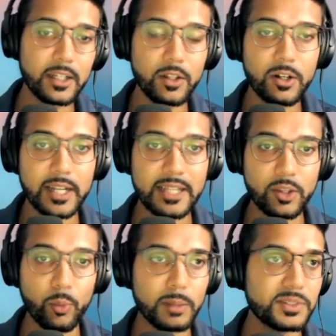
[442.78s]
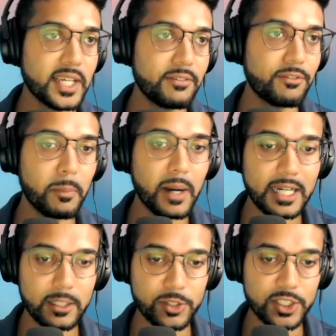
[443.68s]
a look at the website from
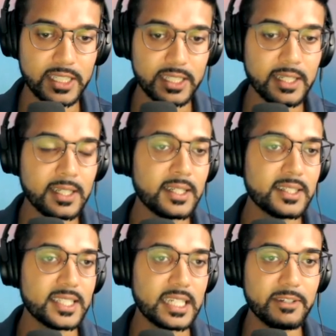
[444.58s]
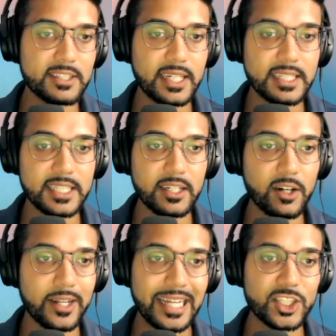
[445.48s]
IOG to give us an idea
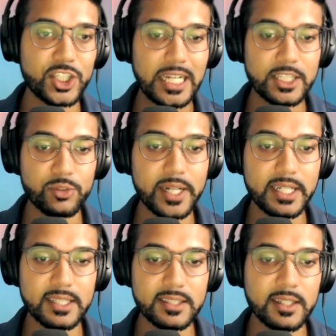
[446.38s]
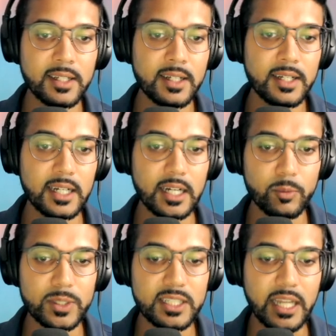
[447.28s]
on exchange readiness,
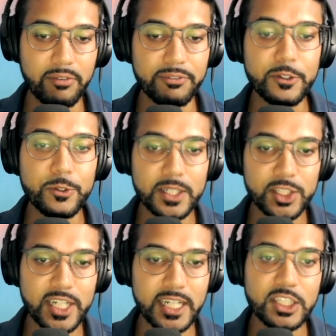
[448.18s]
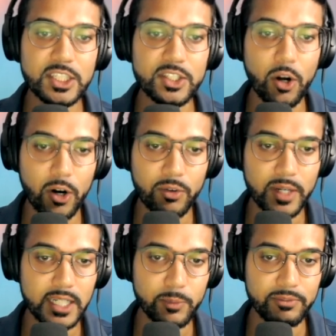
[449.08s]
we see a few exchanges are
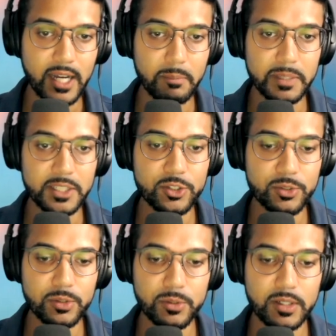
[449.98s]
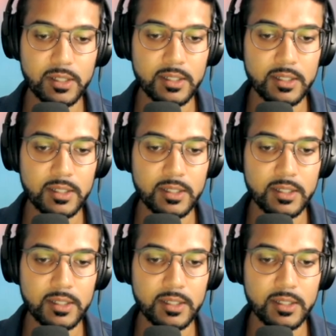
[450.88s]
ready. We've got Bitrue.